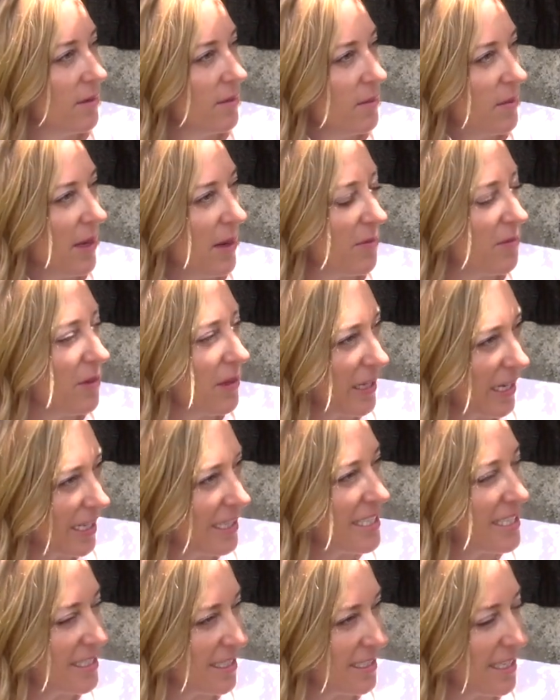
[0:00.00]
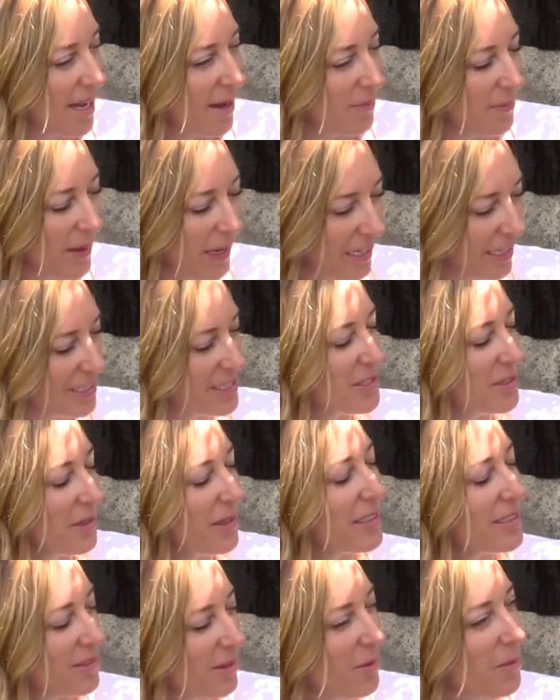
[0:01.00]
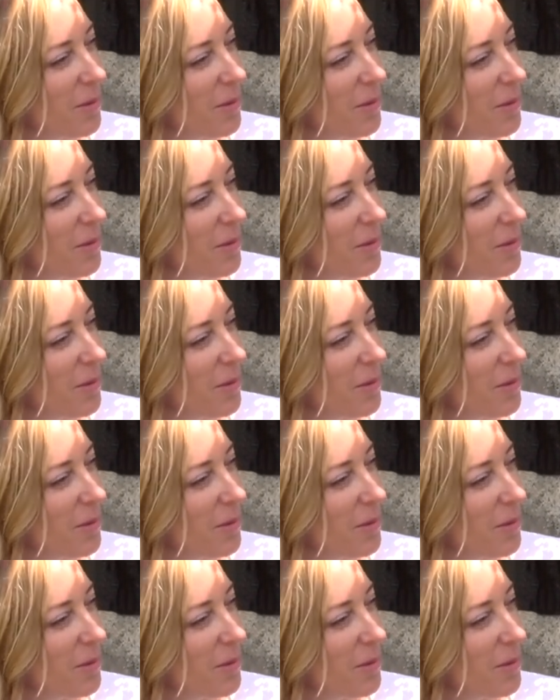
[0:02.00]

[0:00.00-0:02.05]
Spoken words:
But I'm feeling I need to tap back into it, so I'll